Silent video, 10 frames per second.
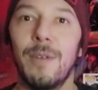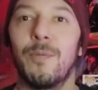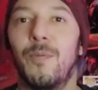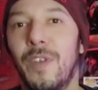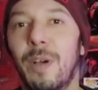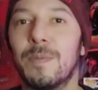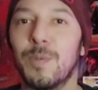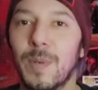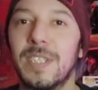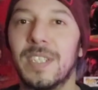films
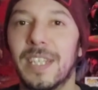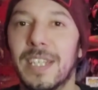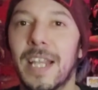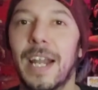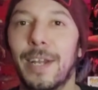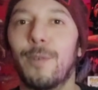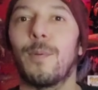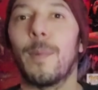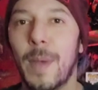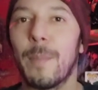recently that I could
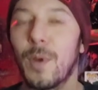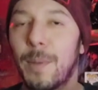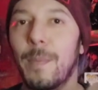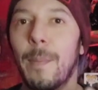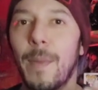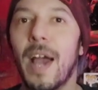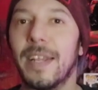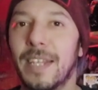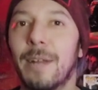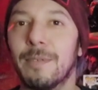remember in my
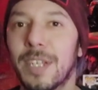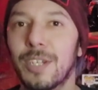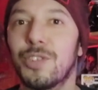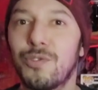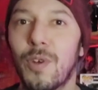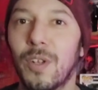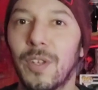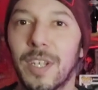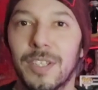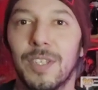mind that I was like
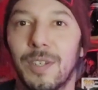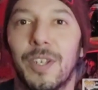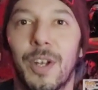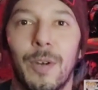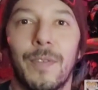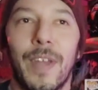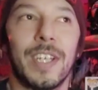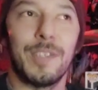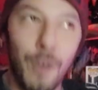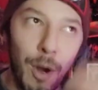struggling to you know like
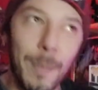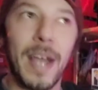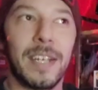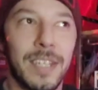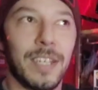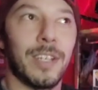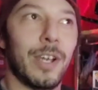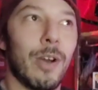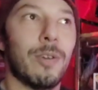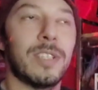as far back as I can
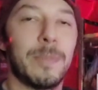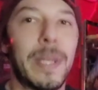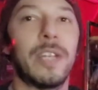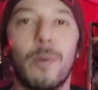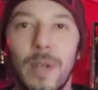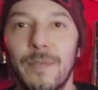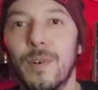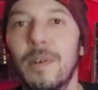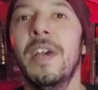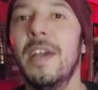go Speak No
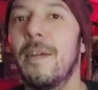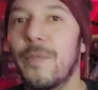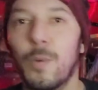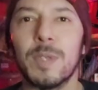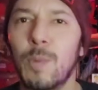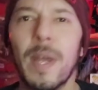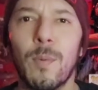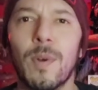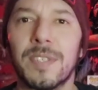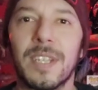Evil was way
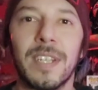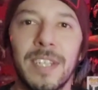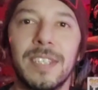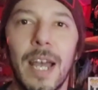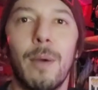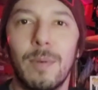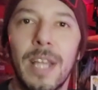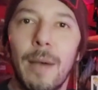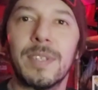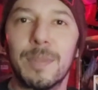worse than this that would
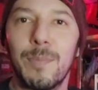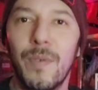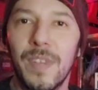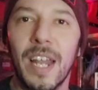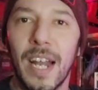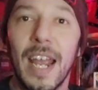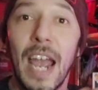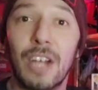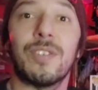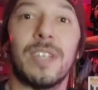that was a movie that I
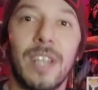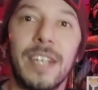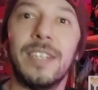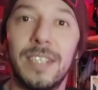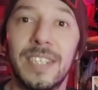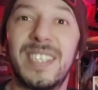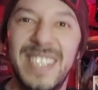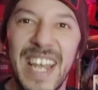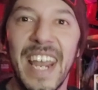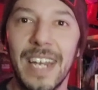actually like
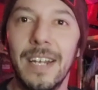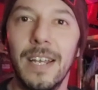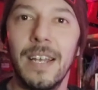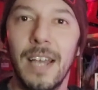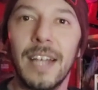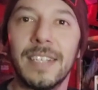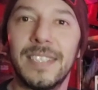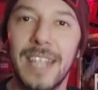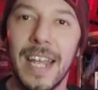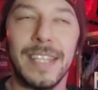disdain I
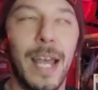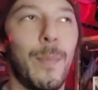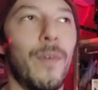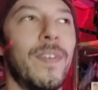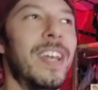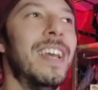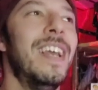disdain that movie.